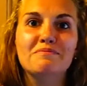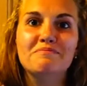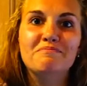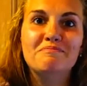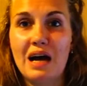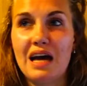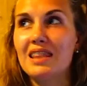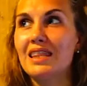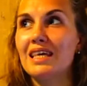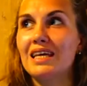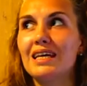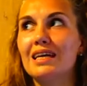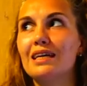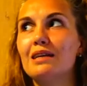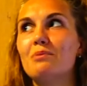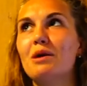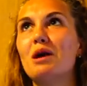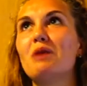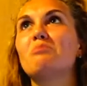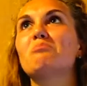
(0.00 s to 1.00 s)
I think in
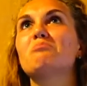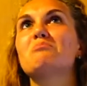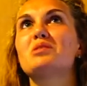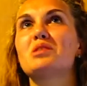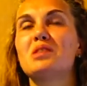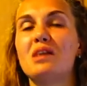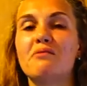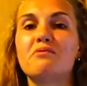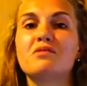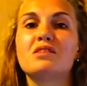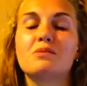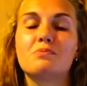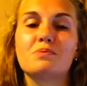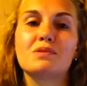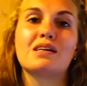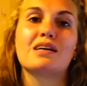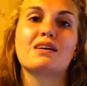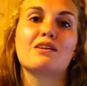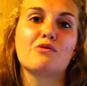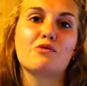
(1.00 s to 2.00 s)
about
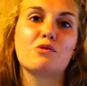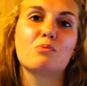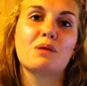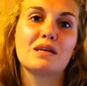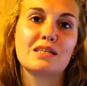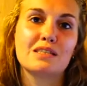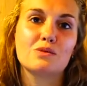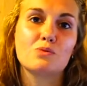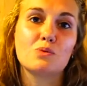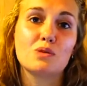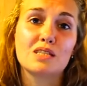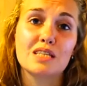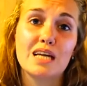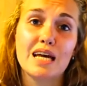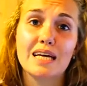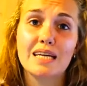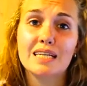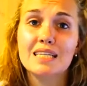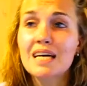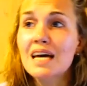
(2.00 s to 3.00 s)
70% of the places we
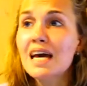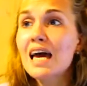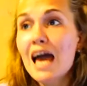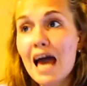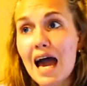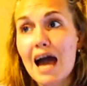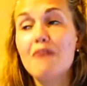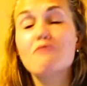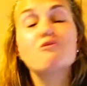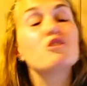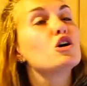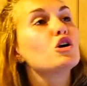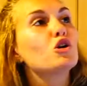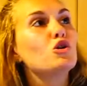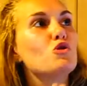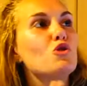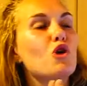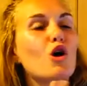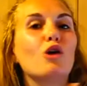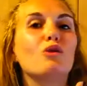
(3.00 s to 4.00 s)
stayed have
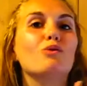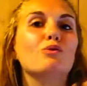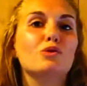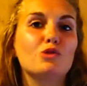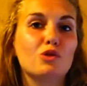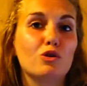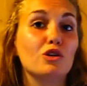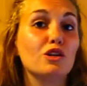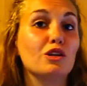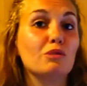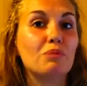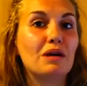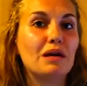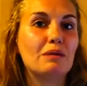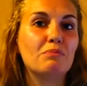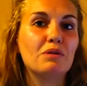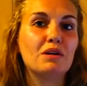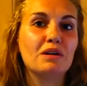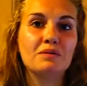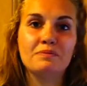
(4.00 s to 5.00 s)
no toilet
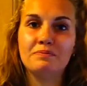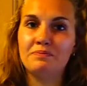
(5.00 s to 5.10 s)
paper,